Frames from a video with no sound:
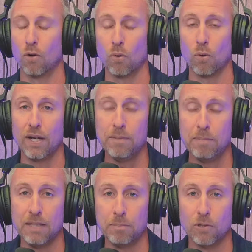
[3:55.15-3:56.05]
or any
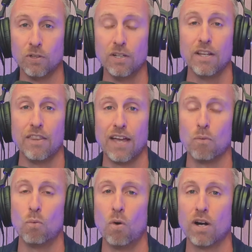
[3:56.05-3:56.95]
people
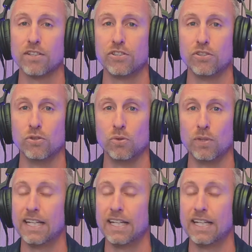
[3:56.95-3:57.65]
that want to